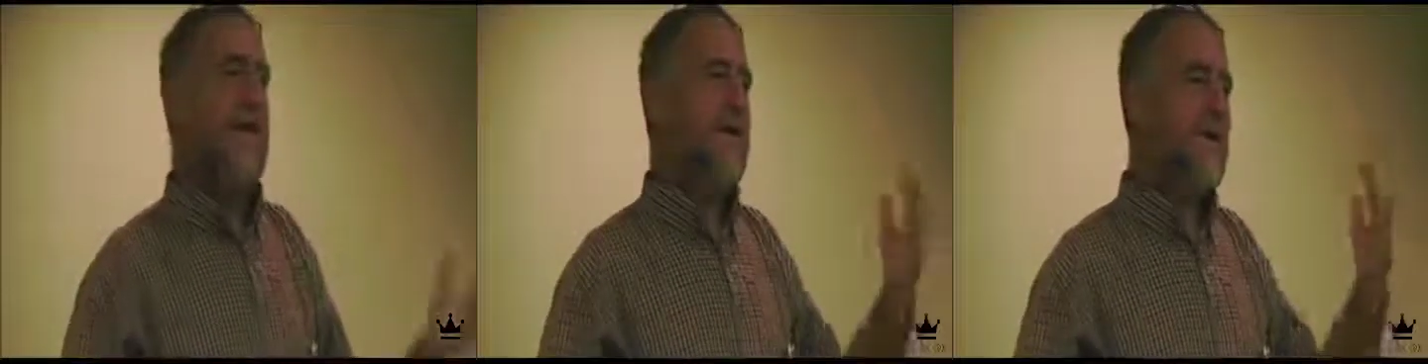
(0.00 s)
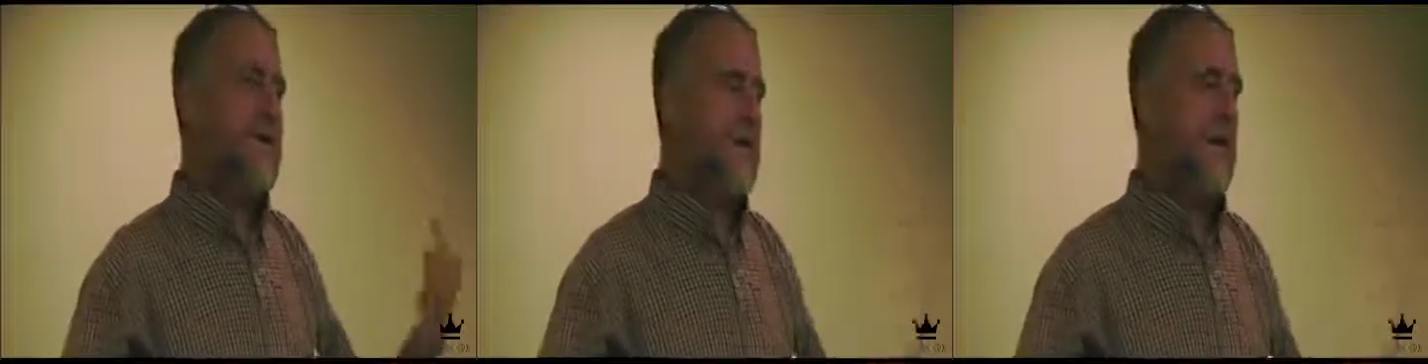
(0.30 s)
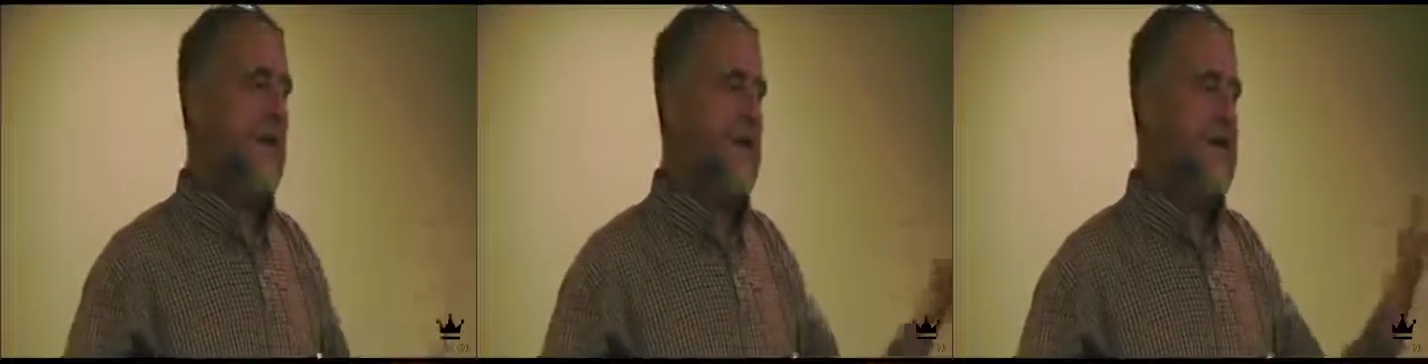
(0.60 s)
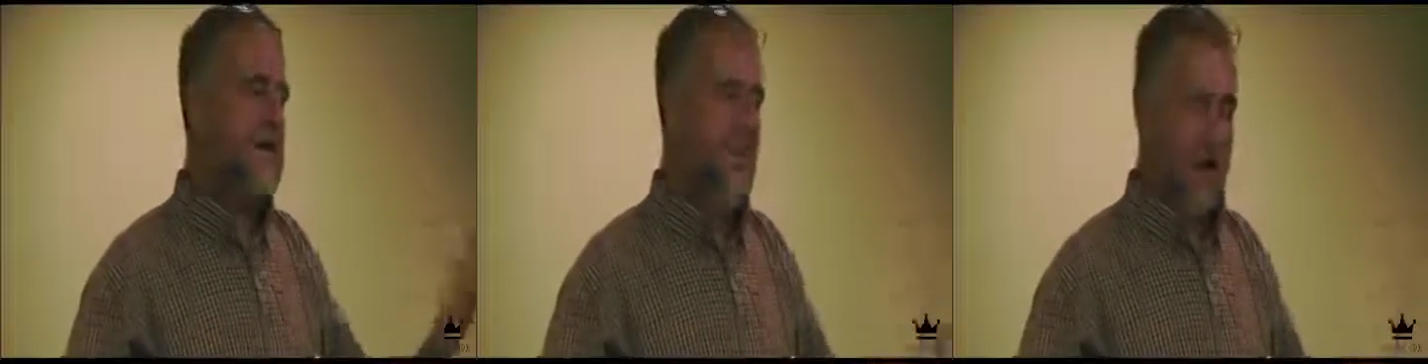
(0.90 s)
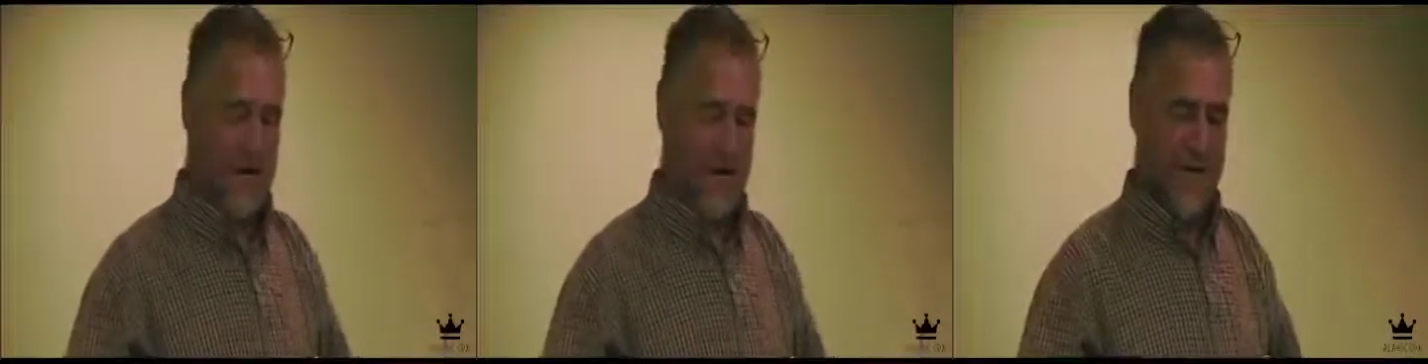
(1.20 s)
It's the same hit
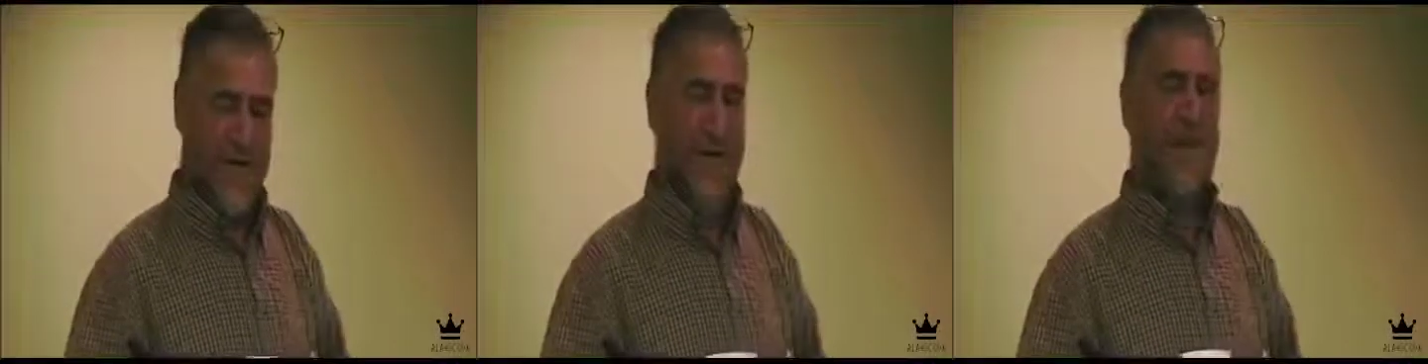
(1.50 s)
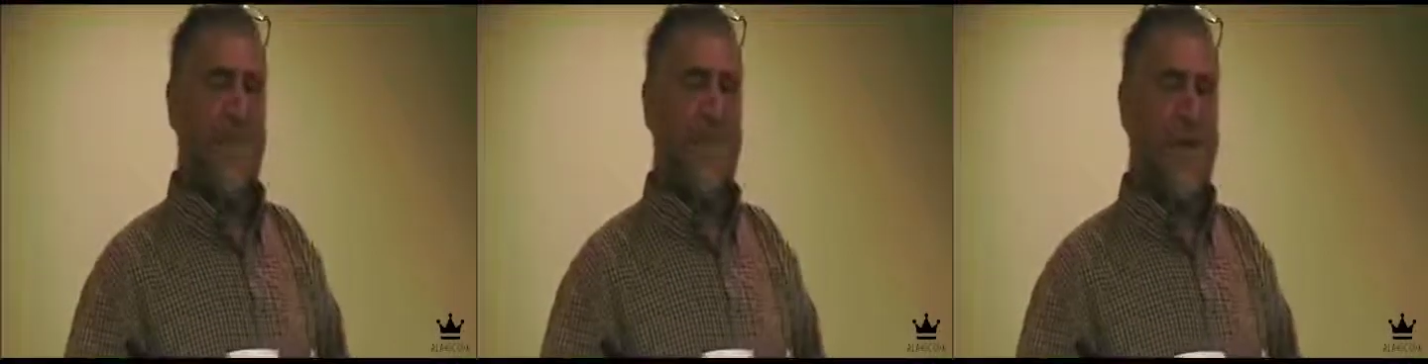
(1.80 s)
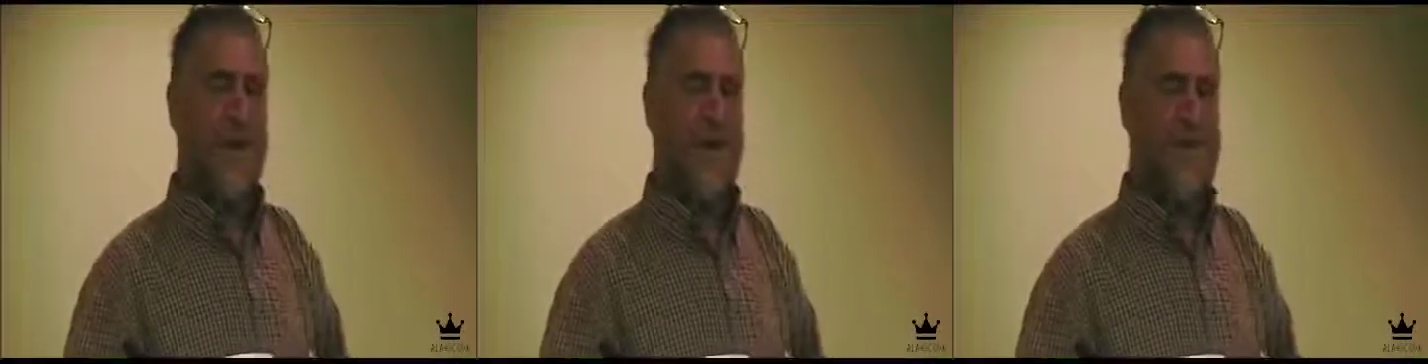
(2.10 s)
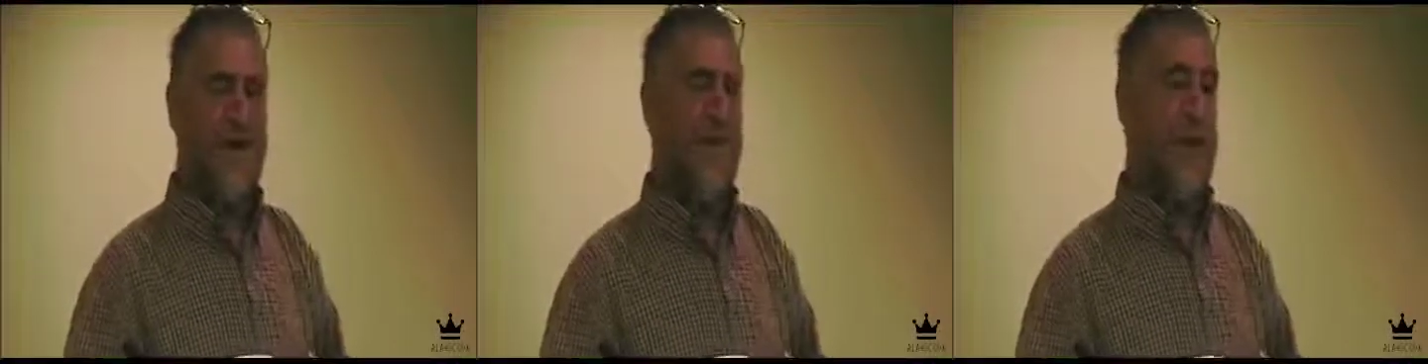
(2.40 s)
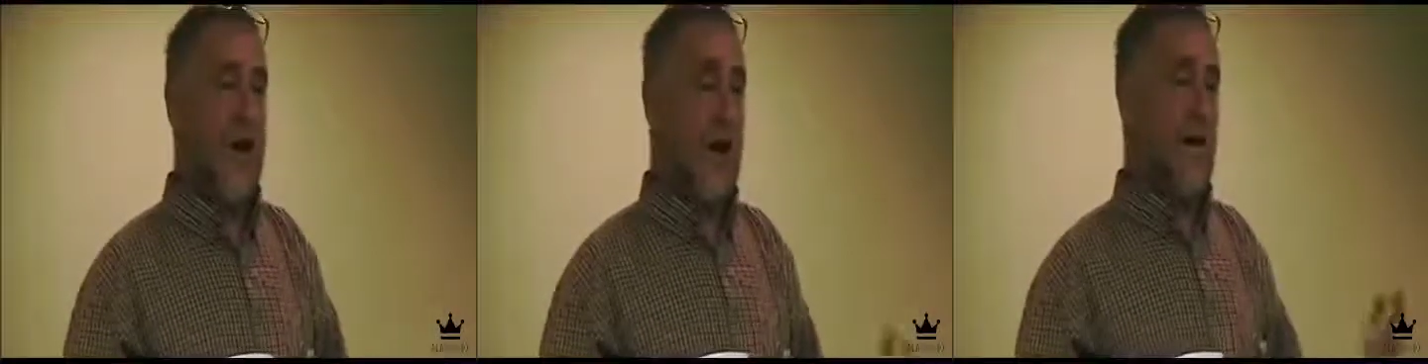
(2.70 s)
squad. And I've been trying to tell
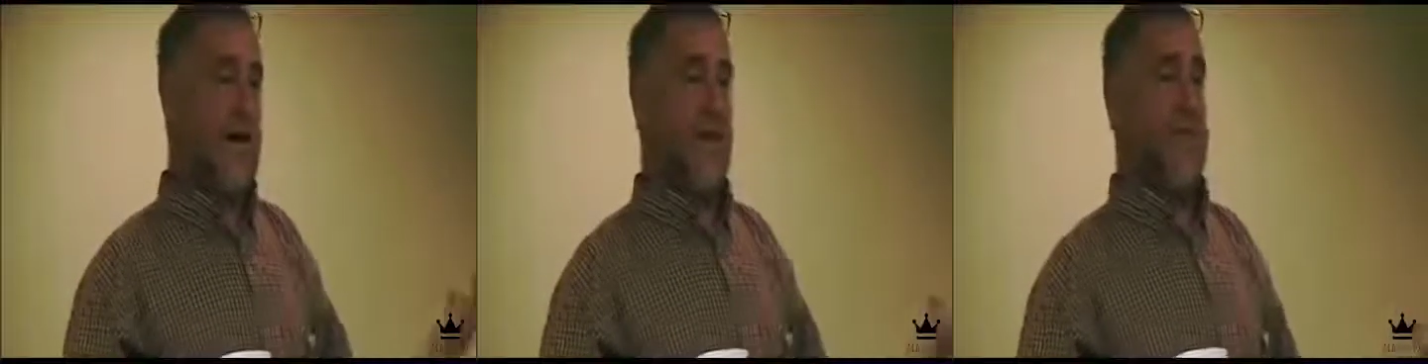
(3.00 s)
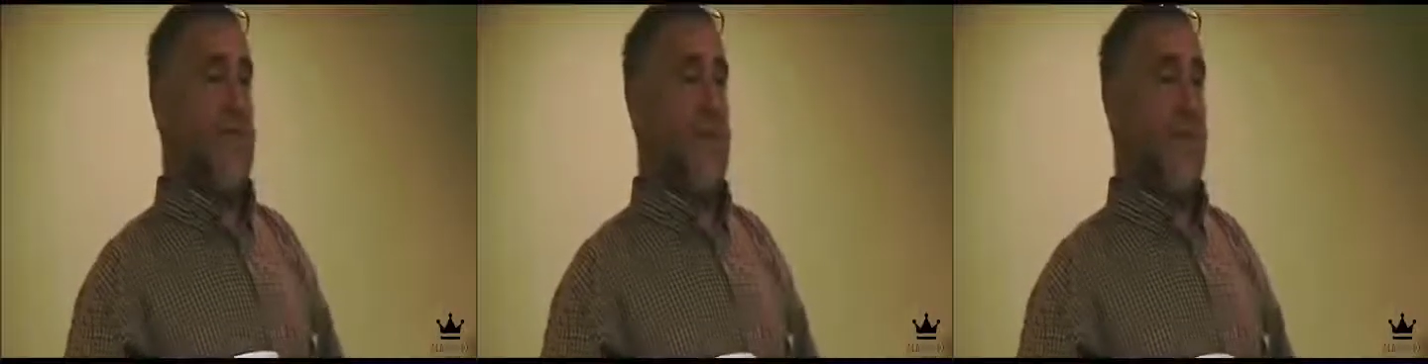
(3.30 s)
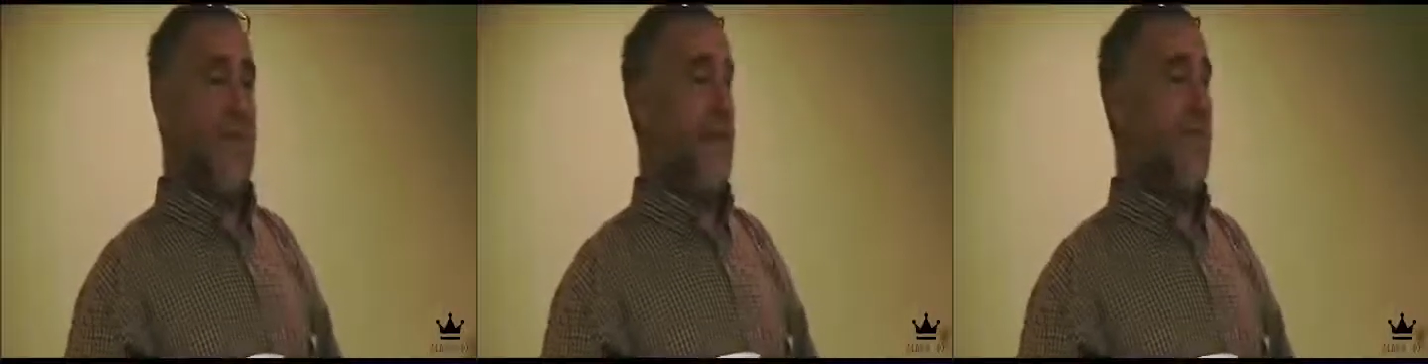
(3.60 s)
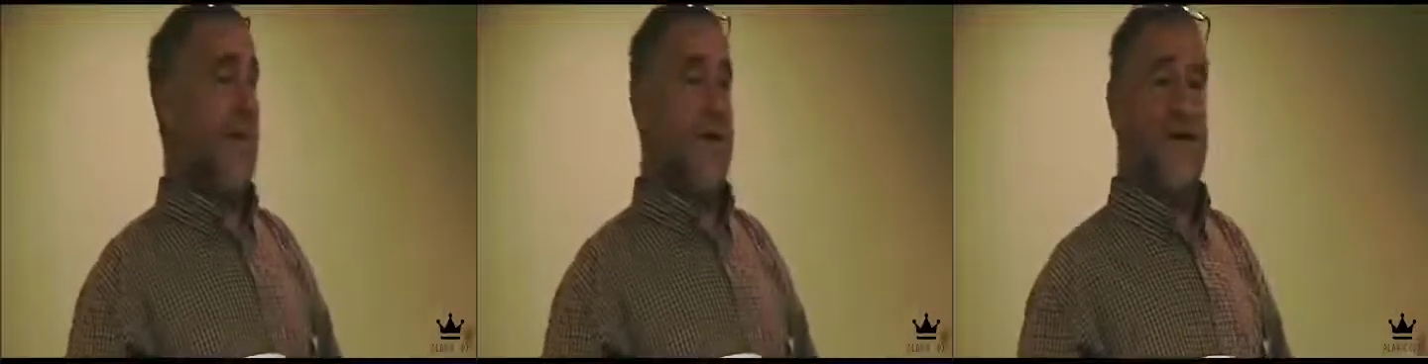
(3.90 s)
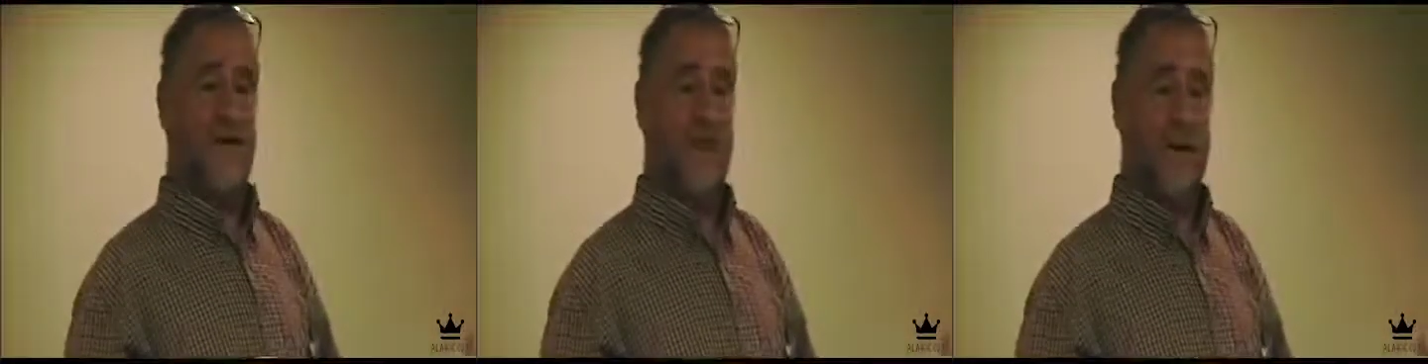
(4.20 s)
them, you got to get these people out of our
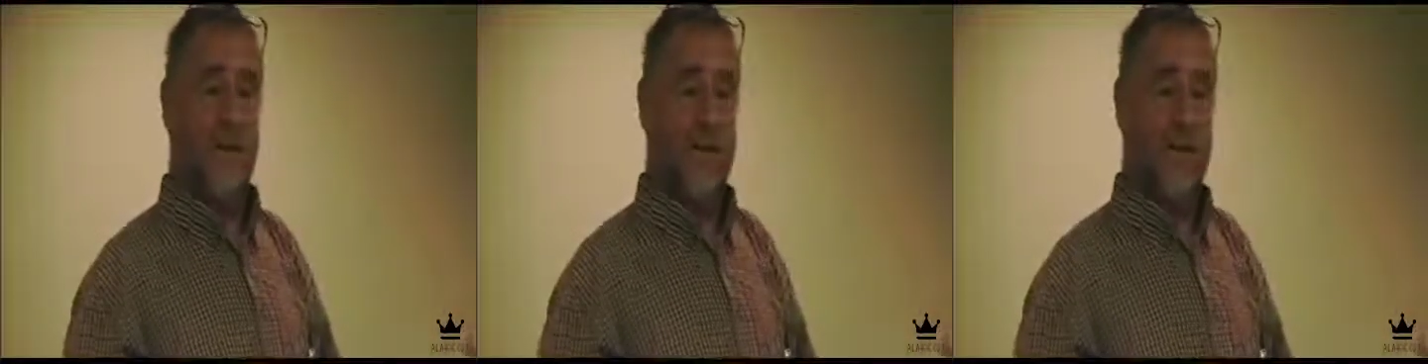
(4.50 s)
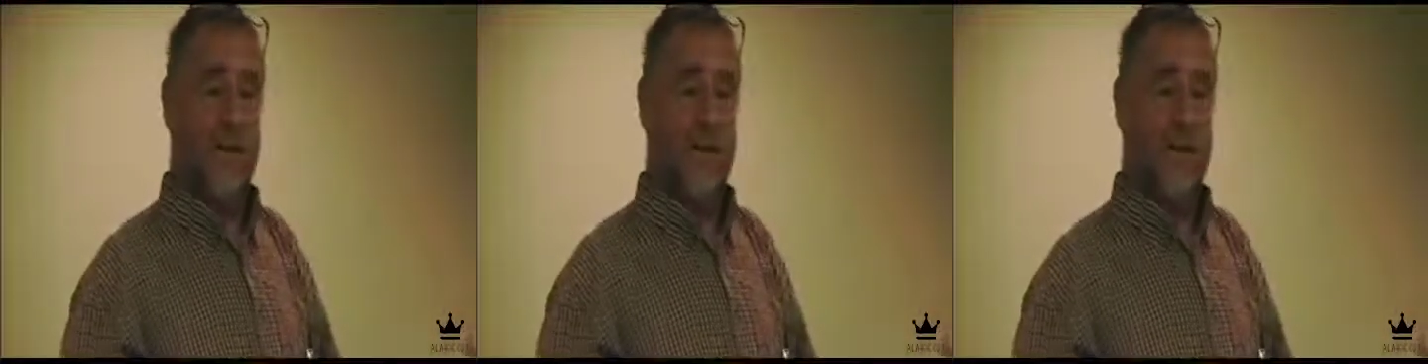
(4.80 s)
leadership.